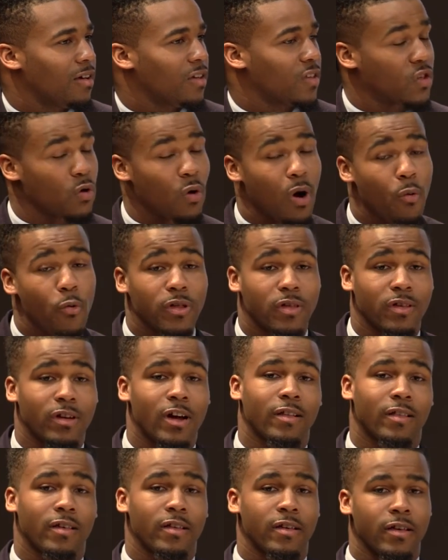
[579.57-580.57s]
So I went to
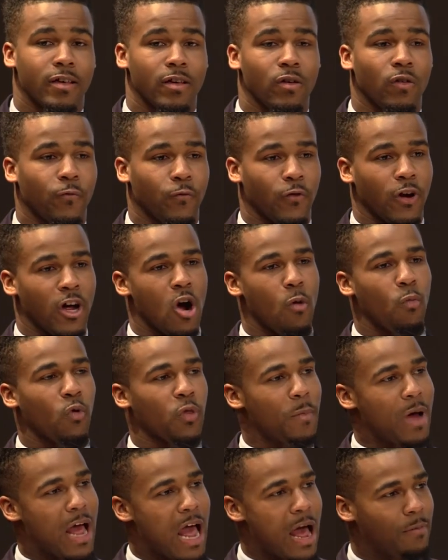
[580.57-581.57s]
the Hudson Guild for help
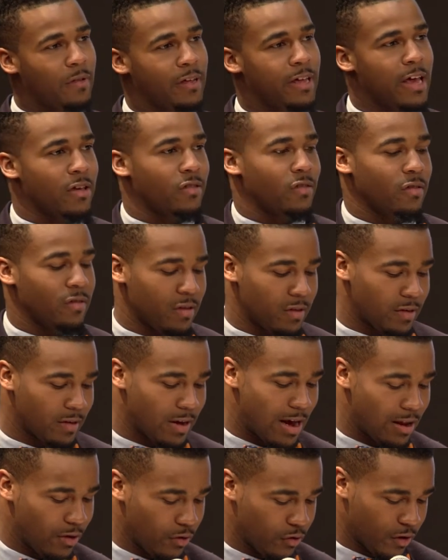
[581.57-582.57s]
with my applications and
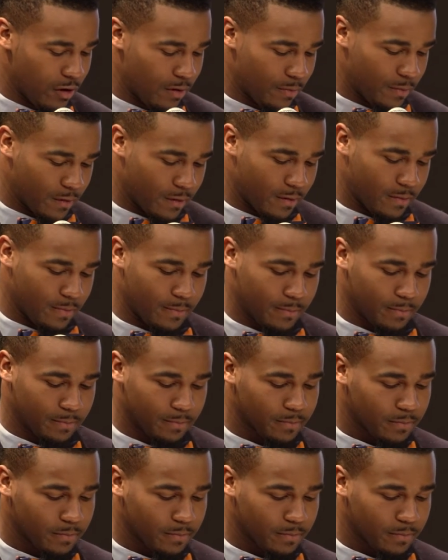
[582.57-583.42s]
scholarships.